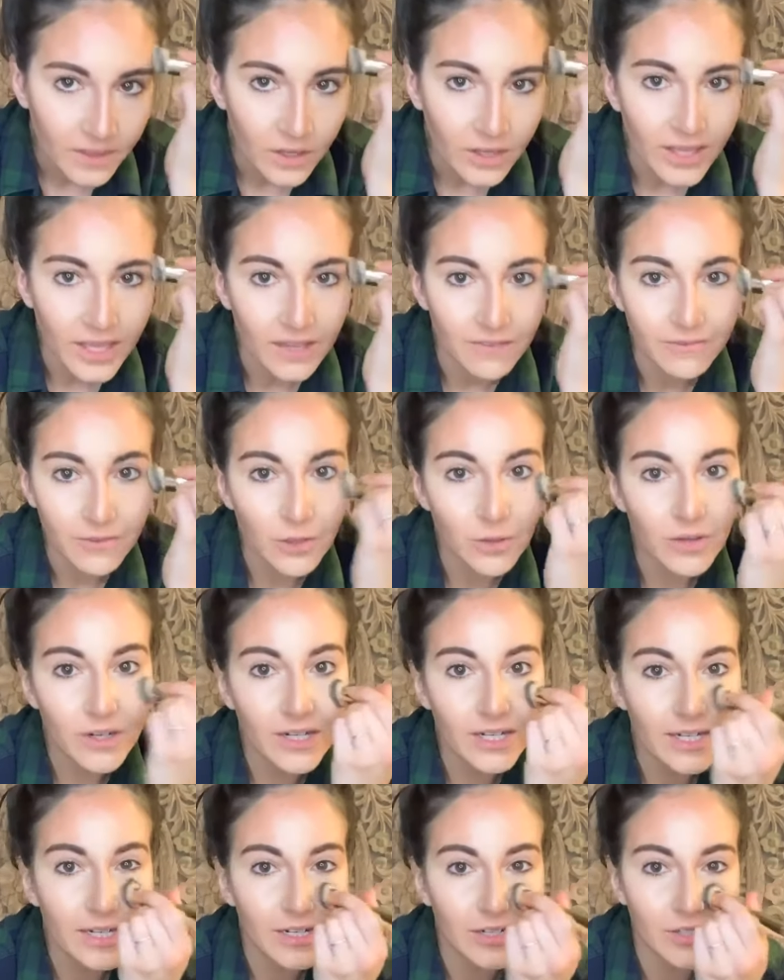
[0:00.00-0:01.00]
If you are
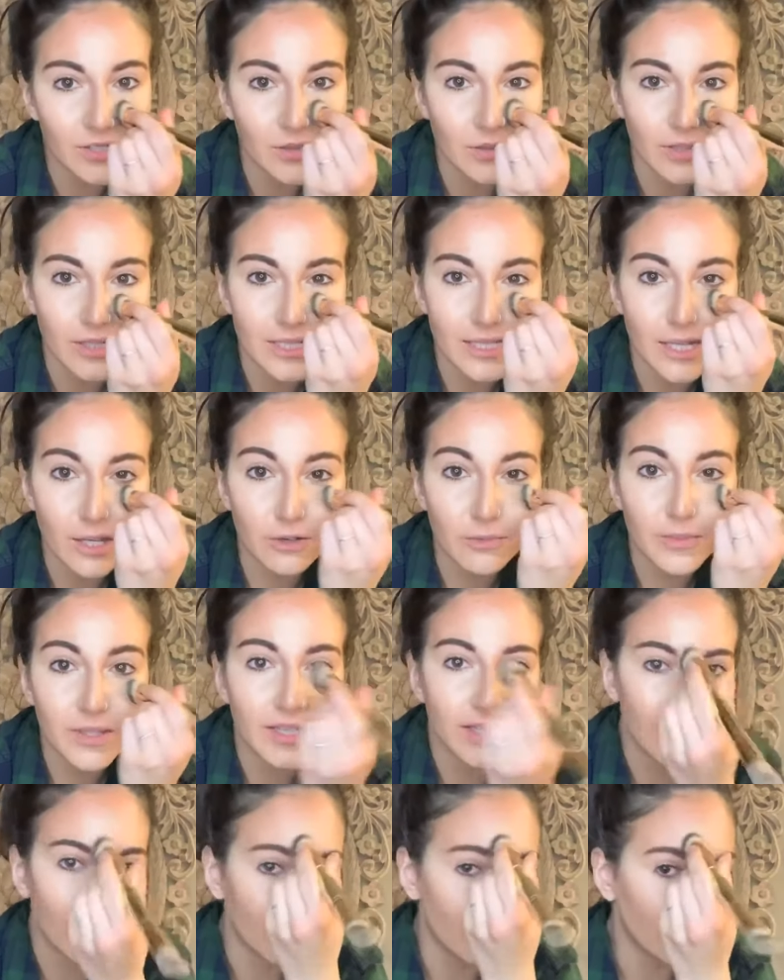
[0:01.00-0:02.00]
in Arizona, tell
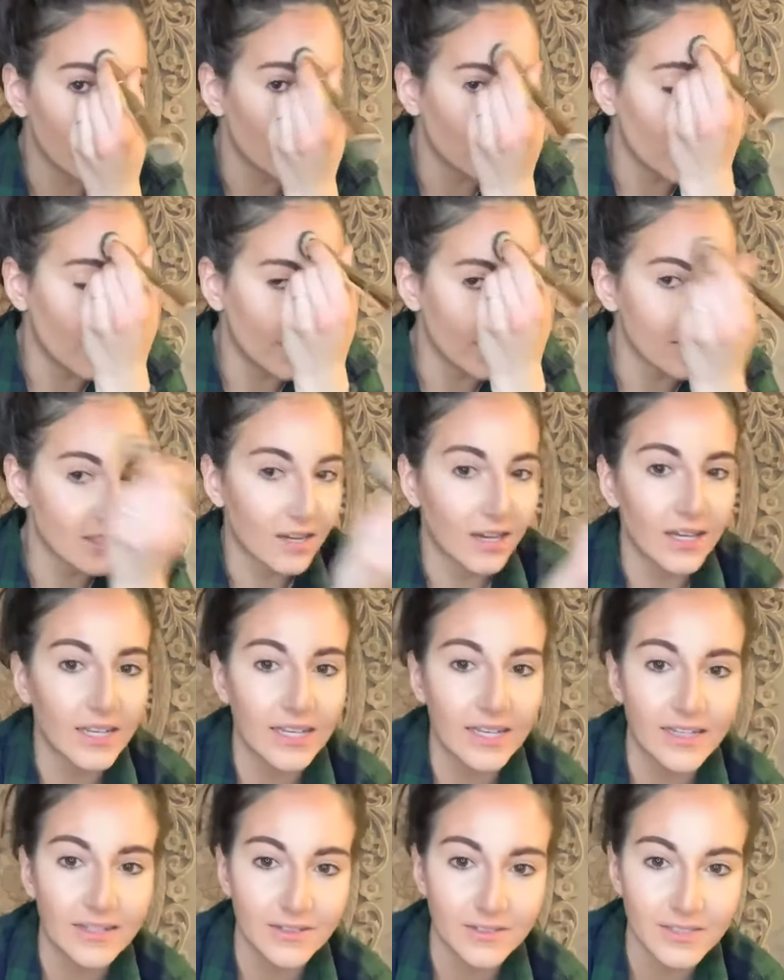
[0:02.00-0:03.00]
me if you guys got
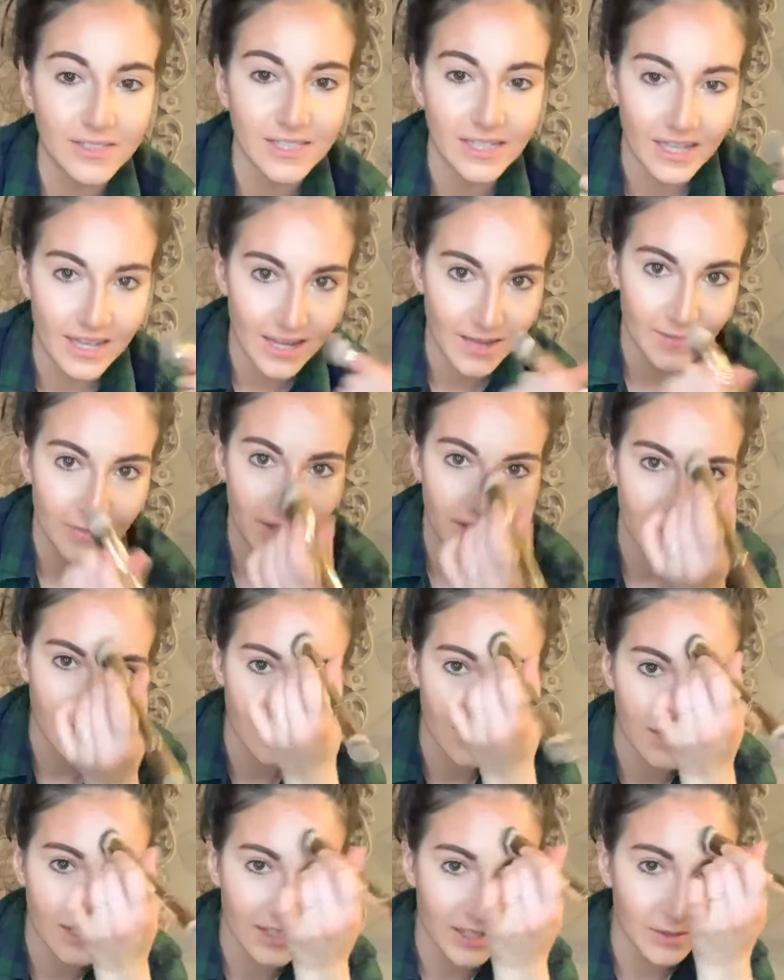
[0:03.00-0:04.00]
hail today,
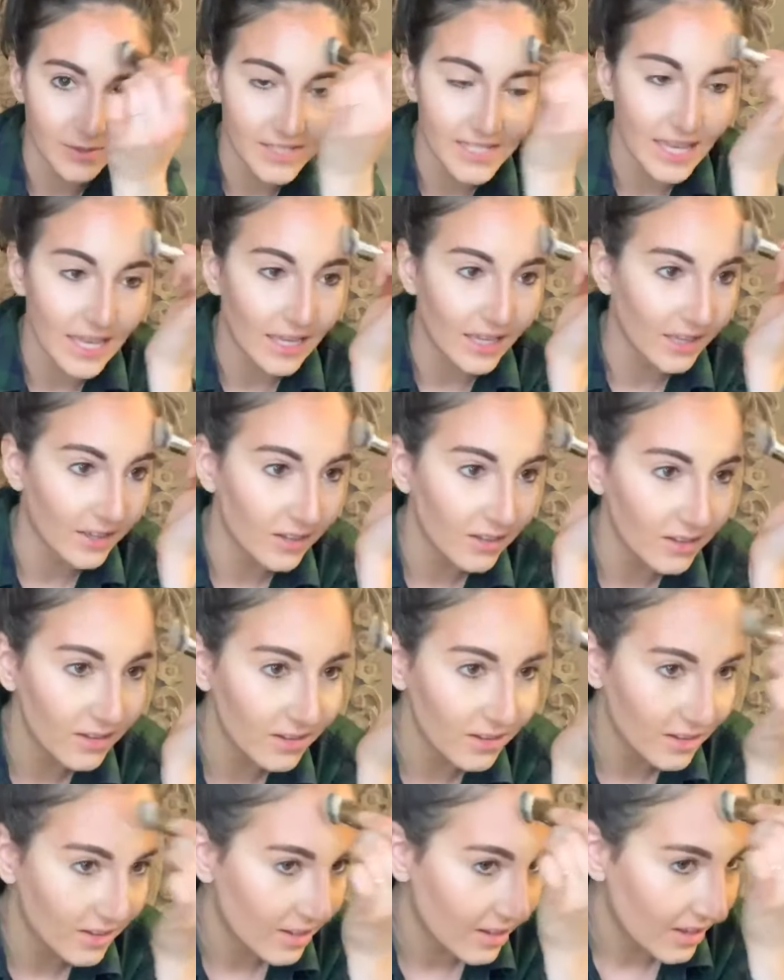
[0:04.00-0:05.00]
because there was
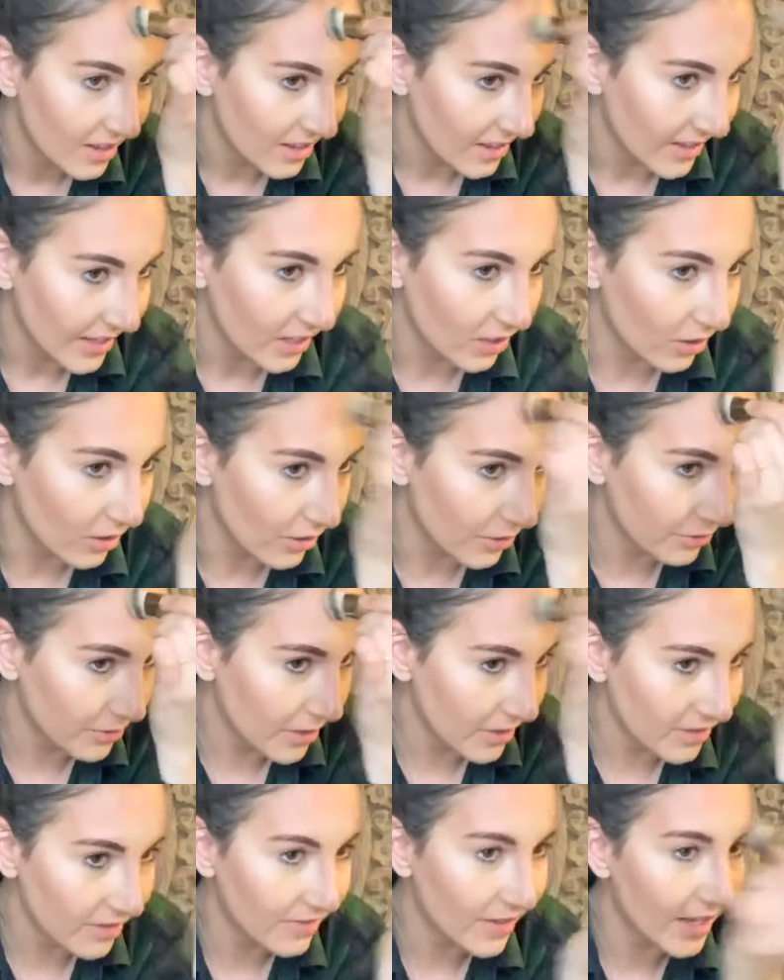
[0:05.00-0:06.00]
hail like all
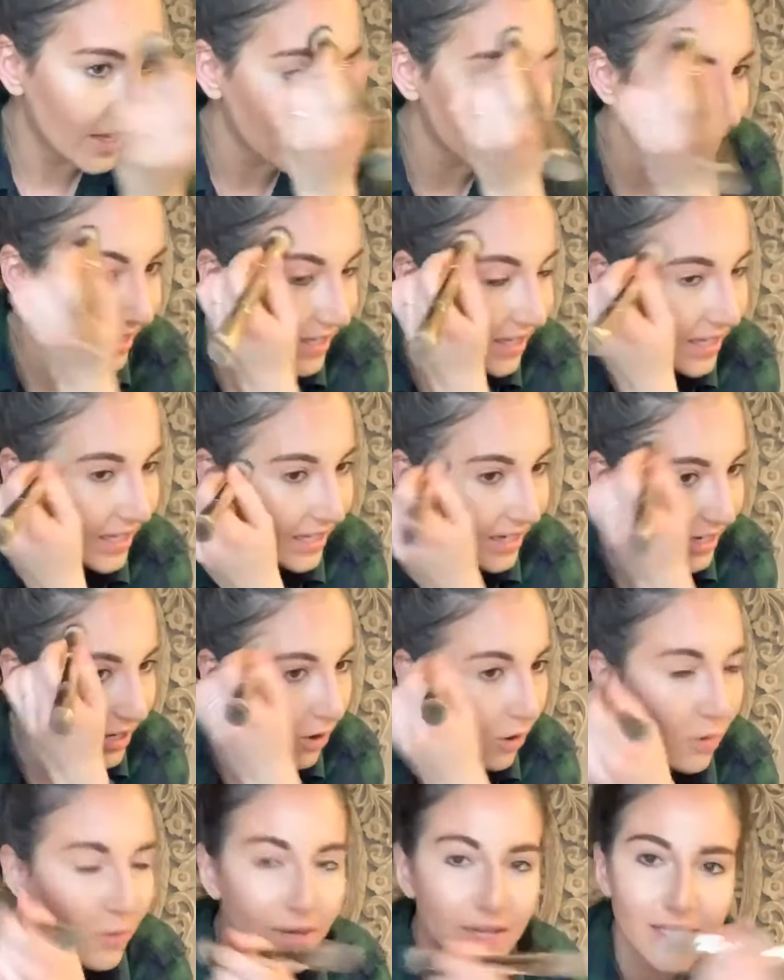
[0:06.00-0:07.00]
throughout the valley, and it
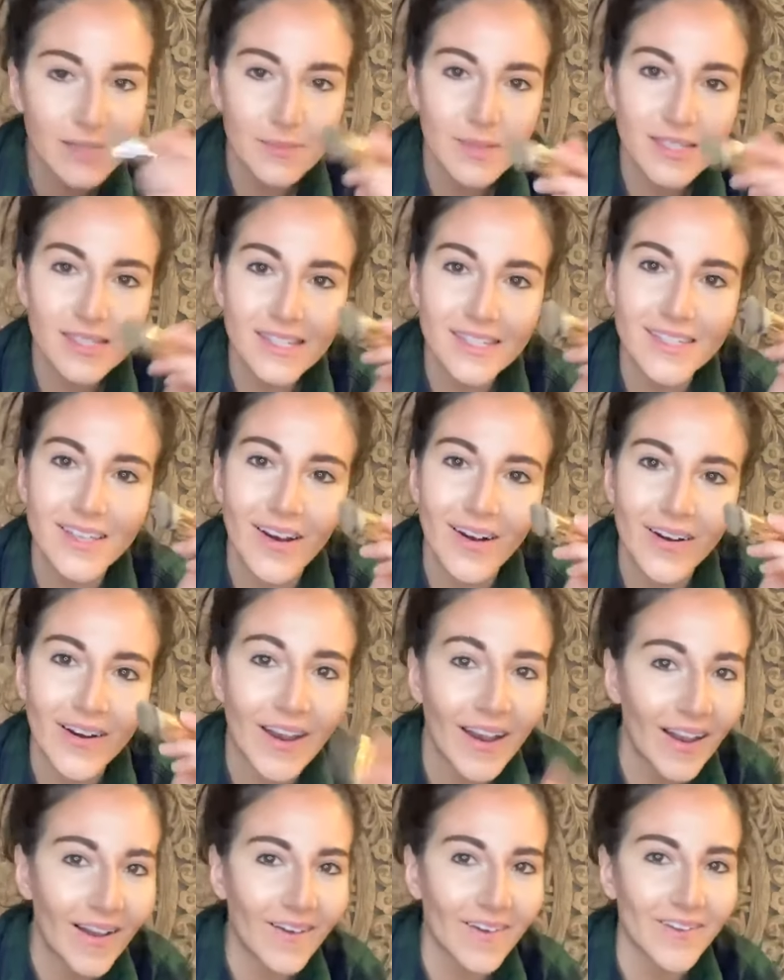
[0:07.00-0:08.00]
always misses our
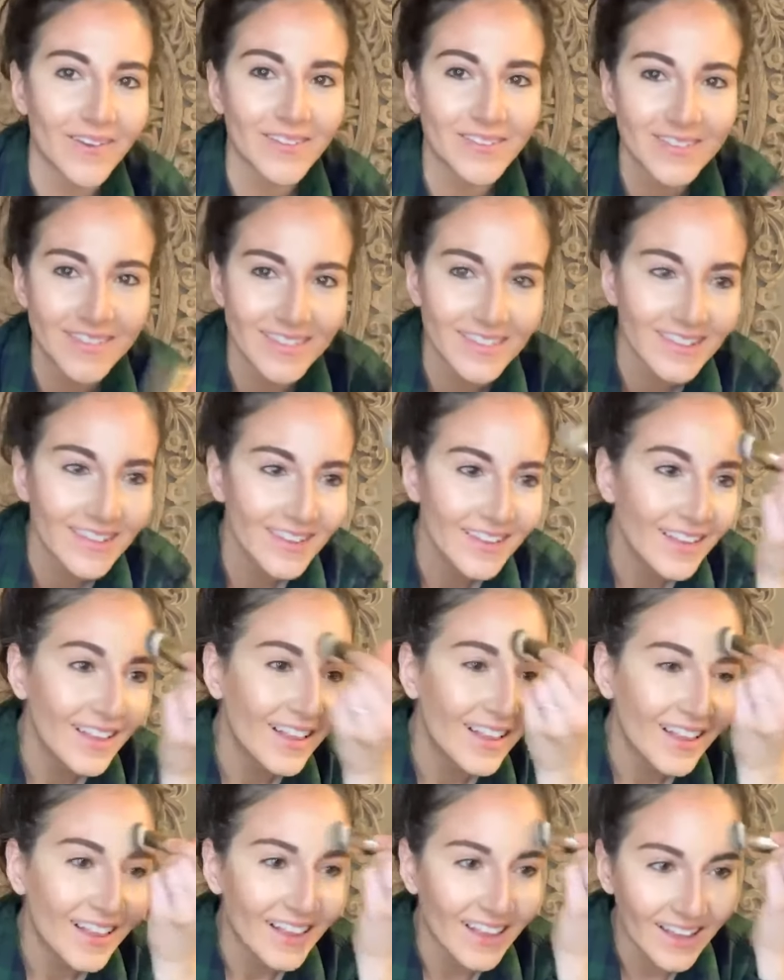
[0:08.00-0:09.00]
house.
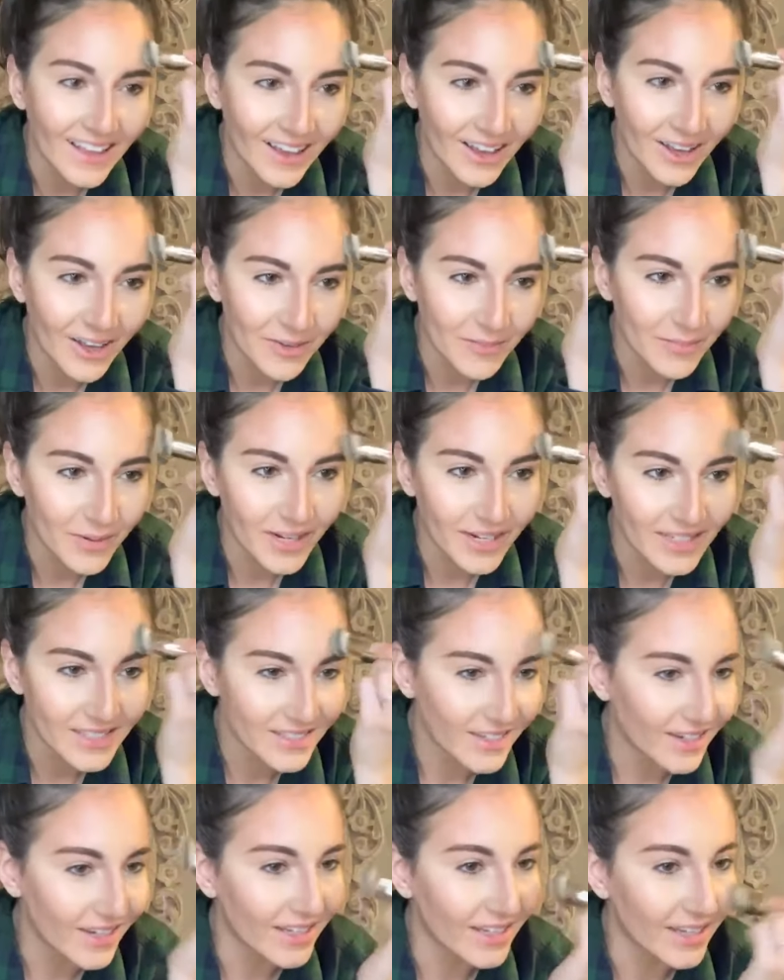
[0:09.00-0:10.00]
But I
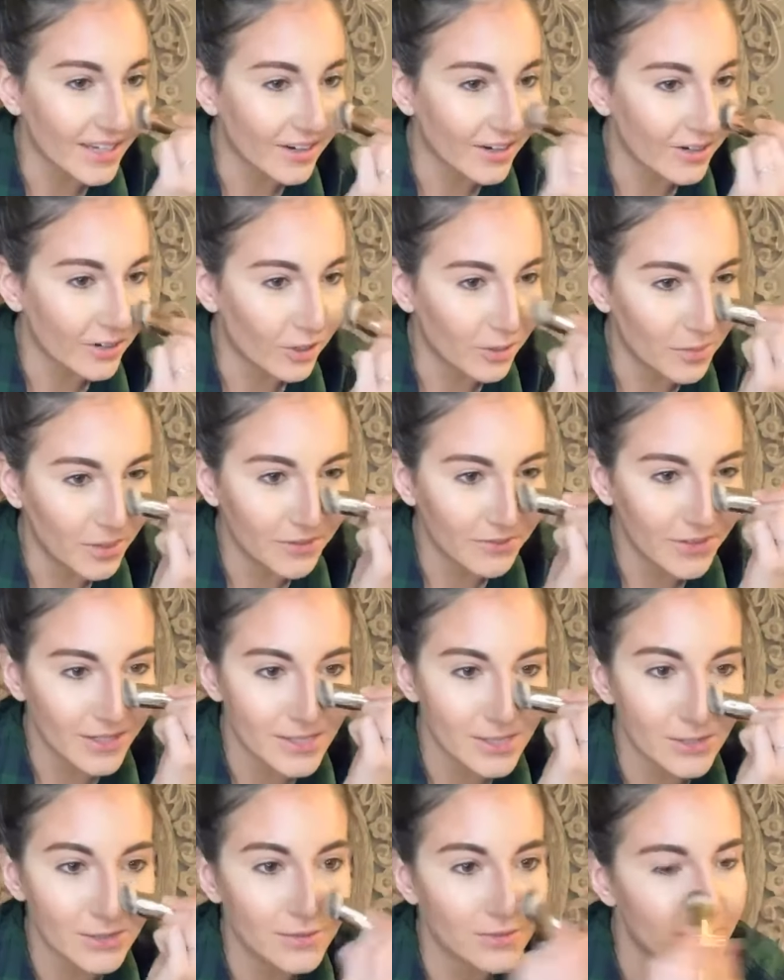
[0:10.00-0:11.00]
saw it like on all my
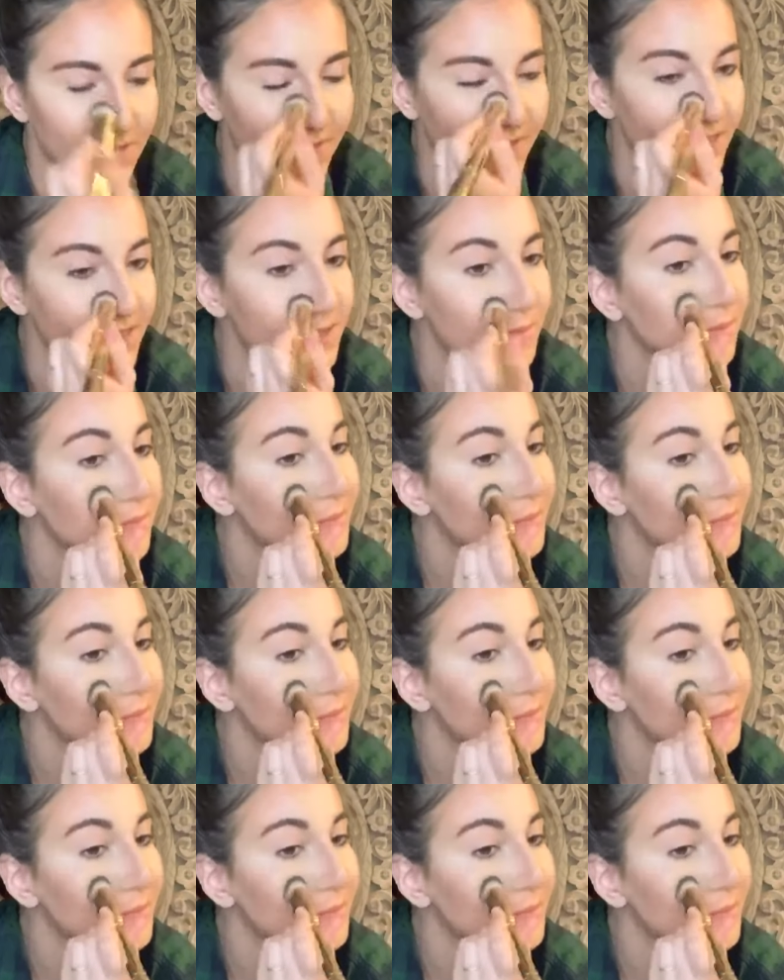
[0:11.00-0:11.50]
friends' news feeds.